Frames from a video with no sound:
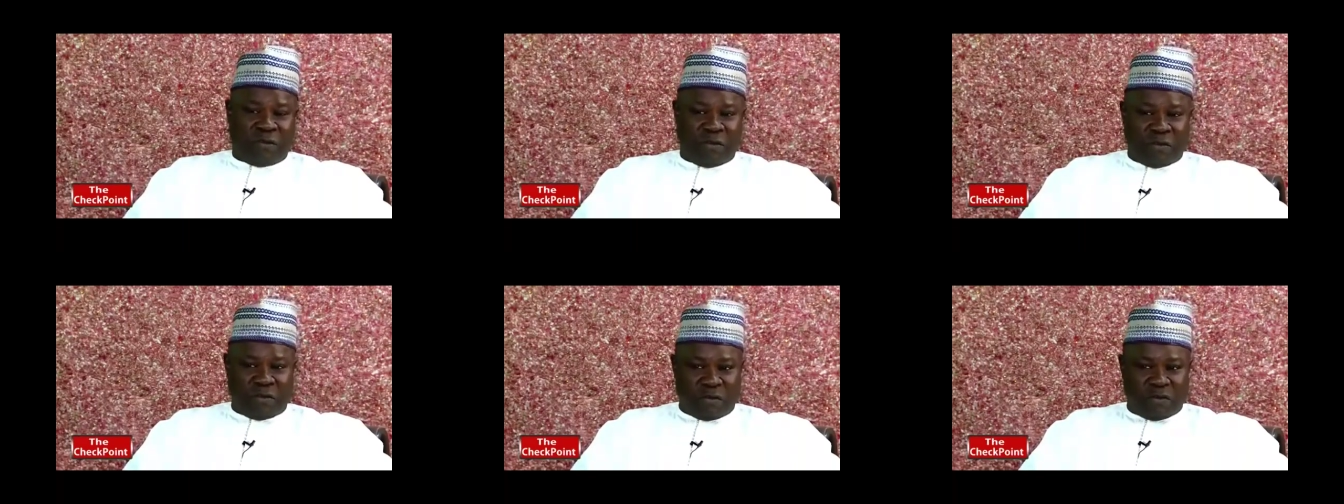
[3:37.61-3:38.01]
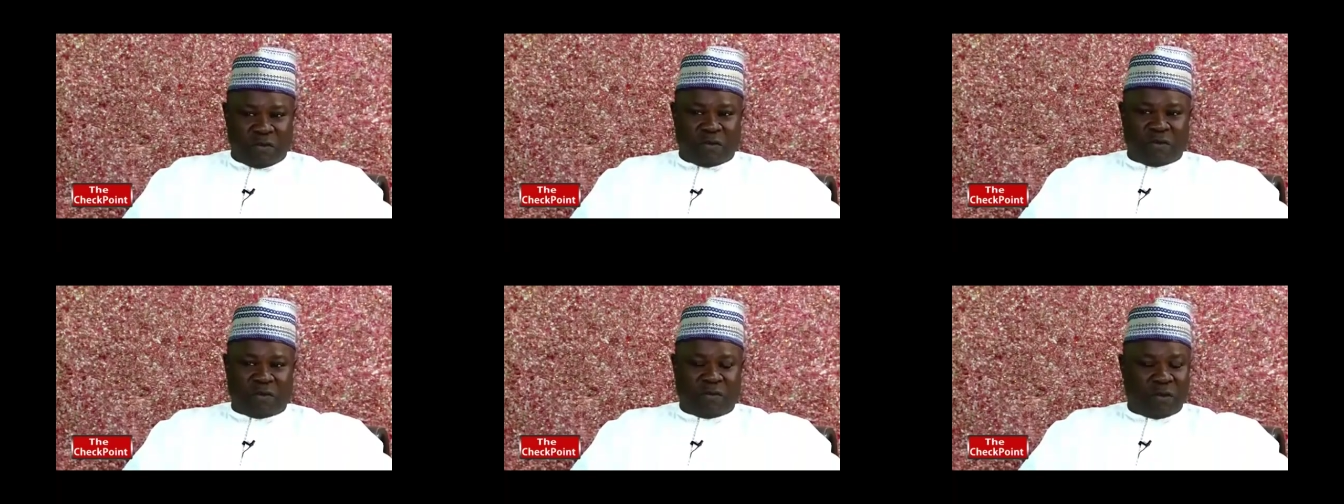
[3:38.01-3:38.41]
you'll
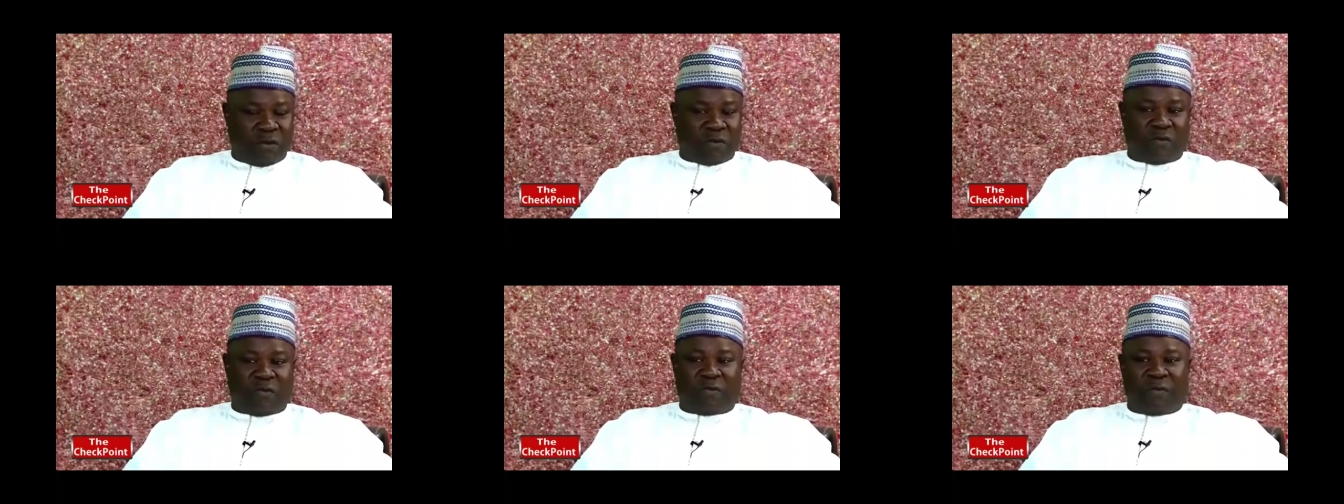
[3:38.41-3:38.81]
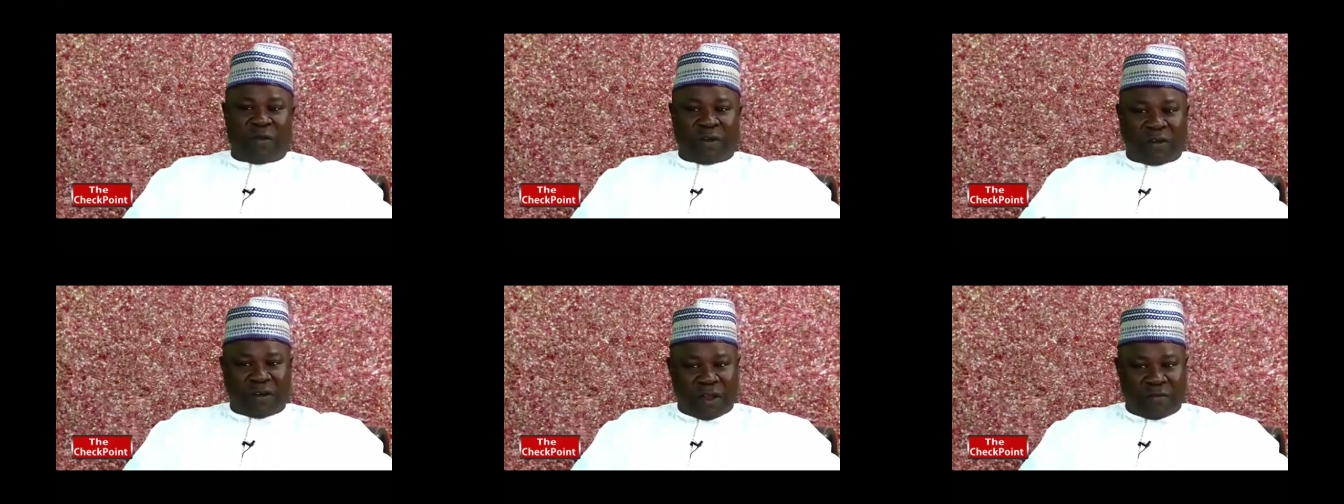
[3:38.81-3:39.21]
know because we've
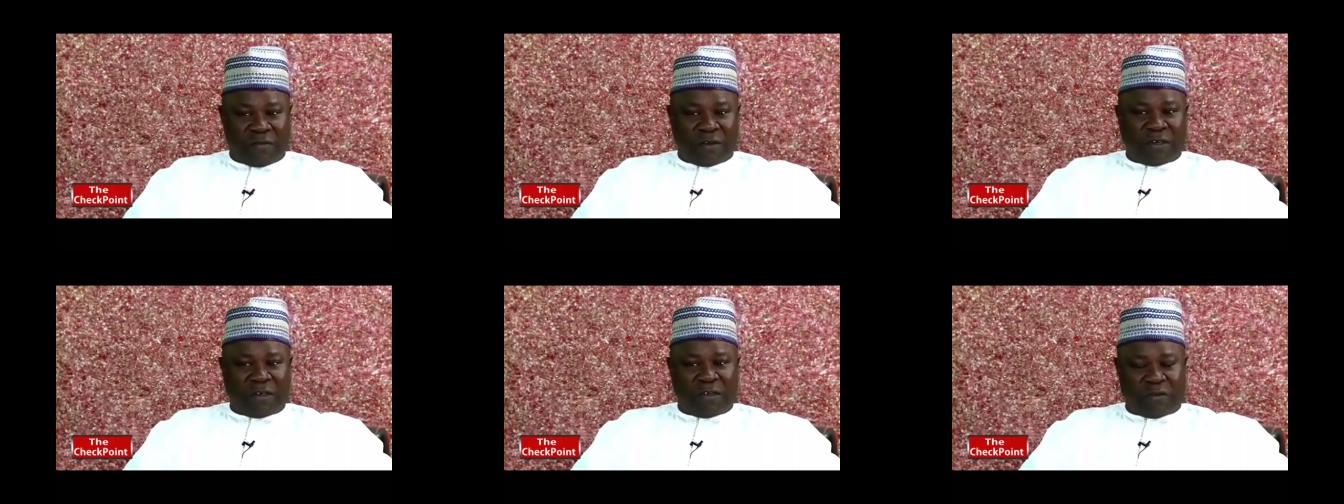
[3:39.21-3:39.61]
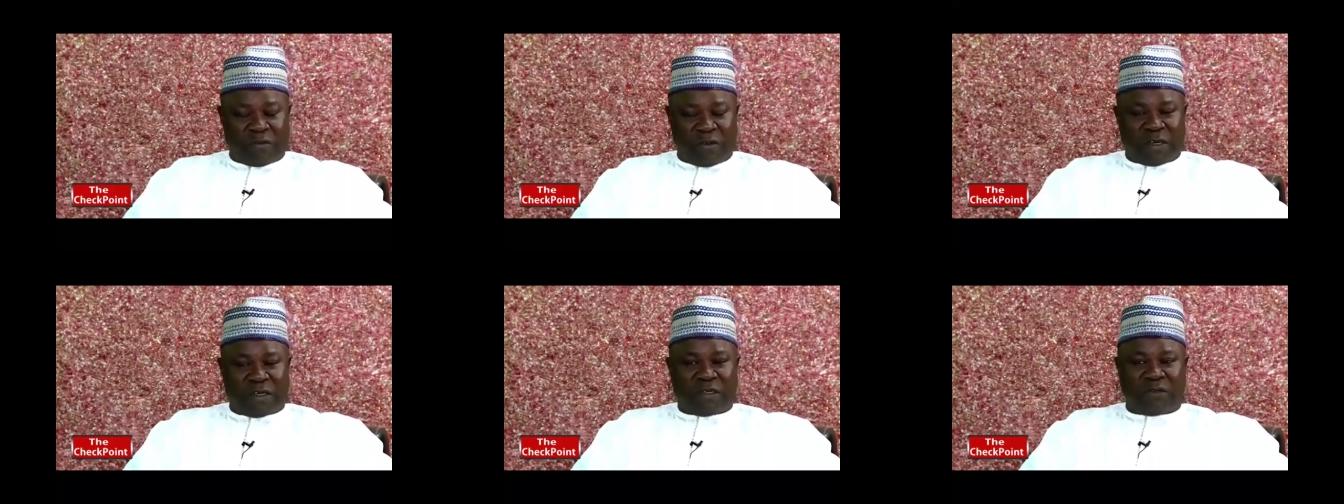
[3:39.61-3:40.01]
been traveling
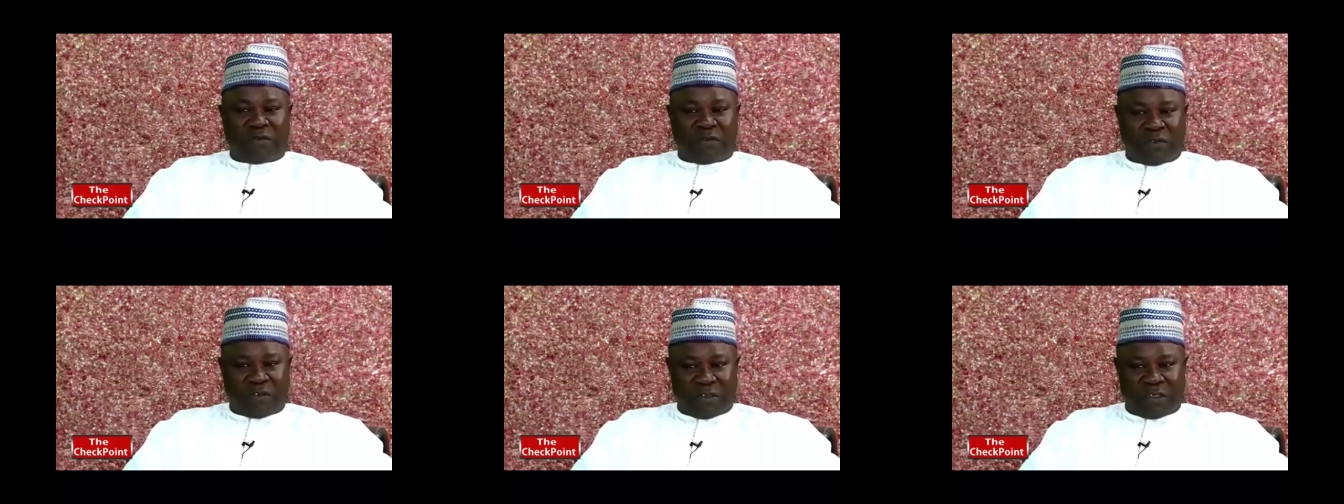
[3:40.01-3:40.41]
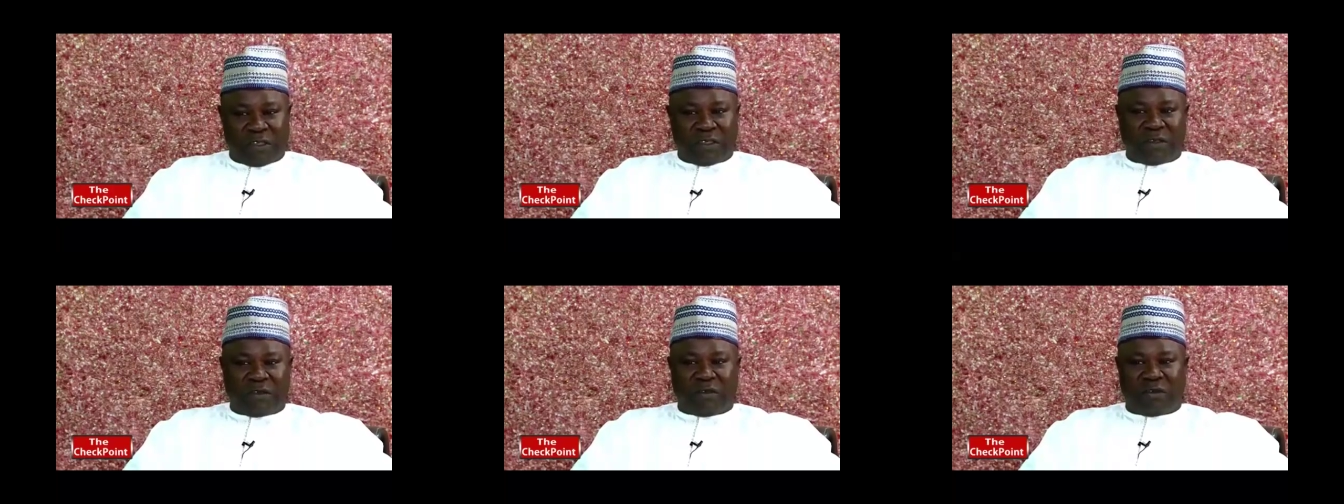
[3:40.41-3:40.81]
equally to
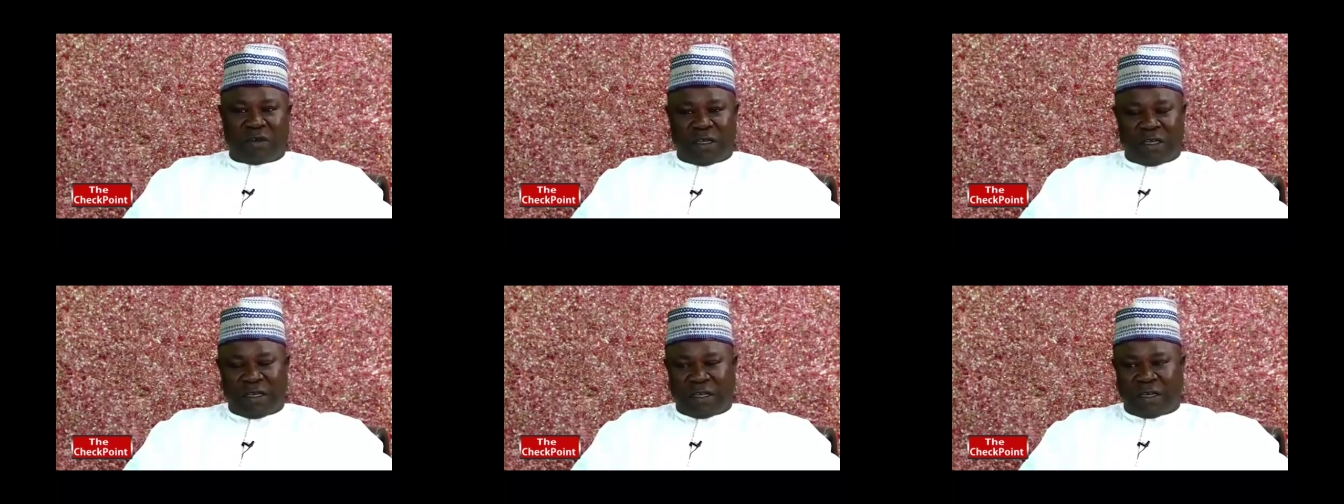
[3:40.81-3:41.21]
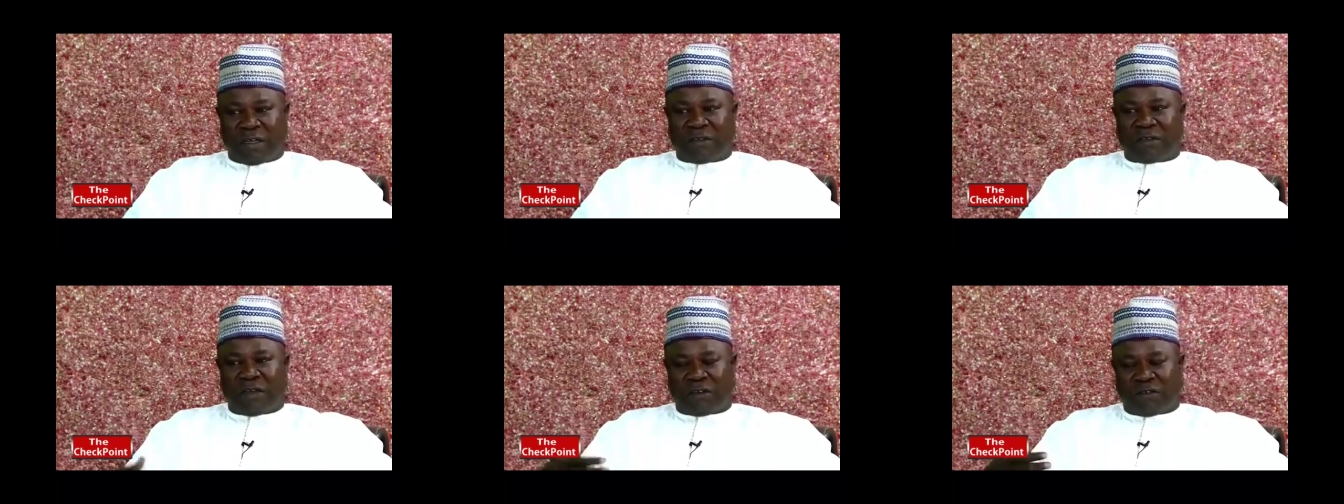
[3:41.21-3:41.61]
see other
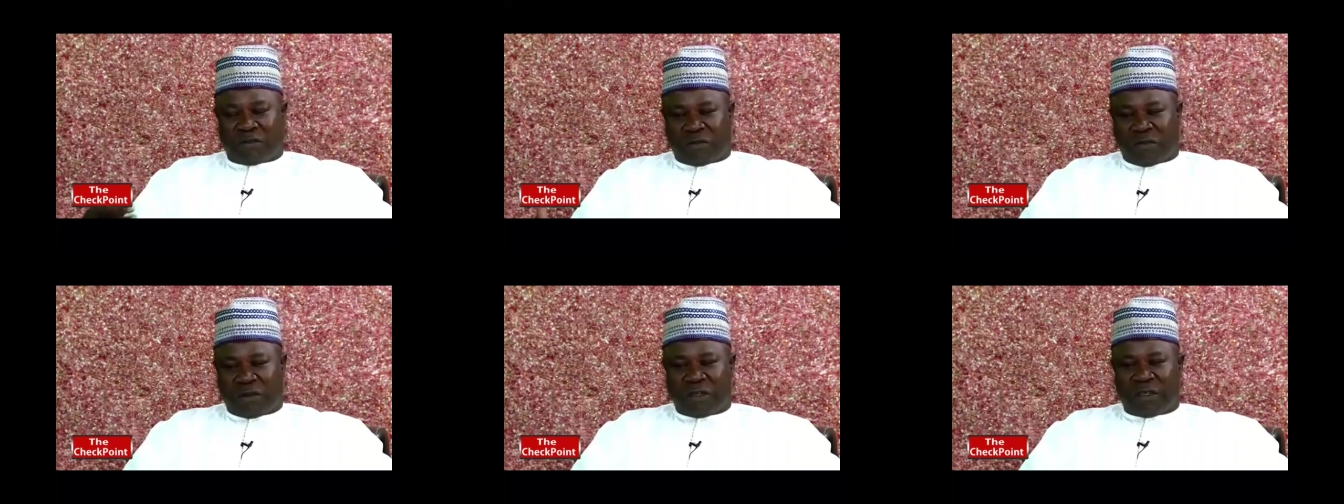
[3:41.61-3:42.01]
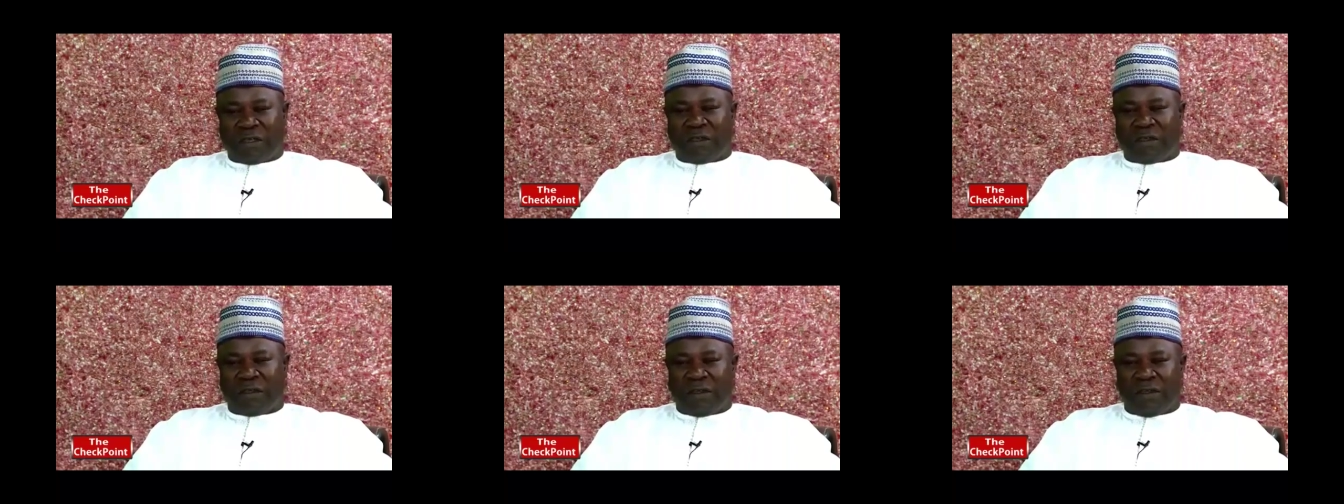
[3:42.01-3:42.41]
areas and
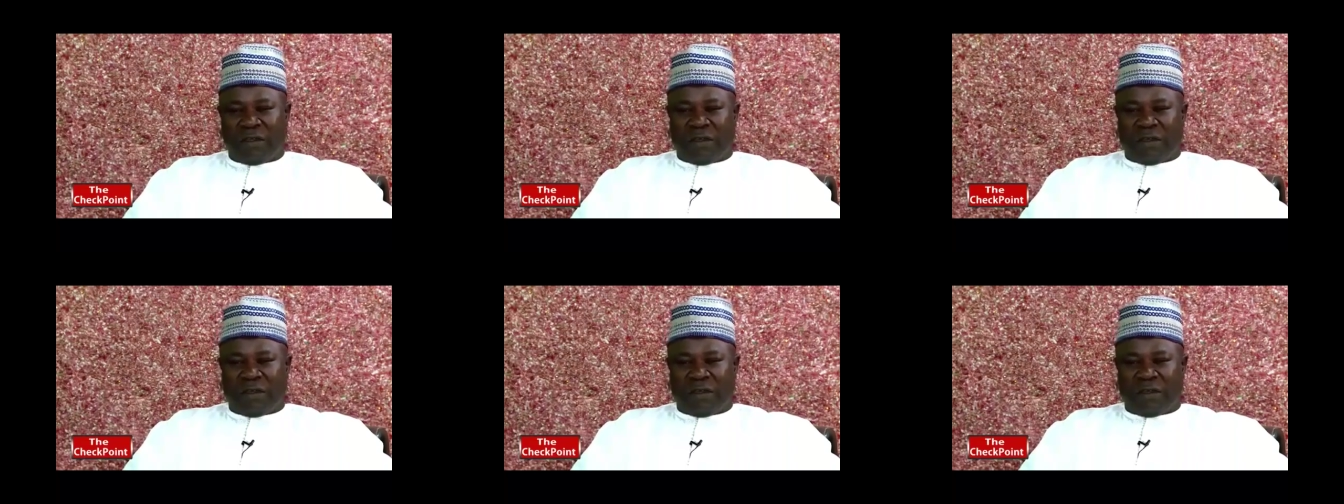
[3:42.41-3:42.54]
study,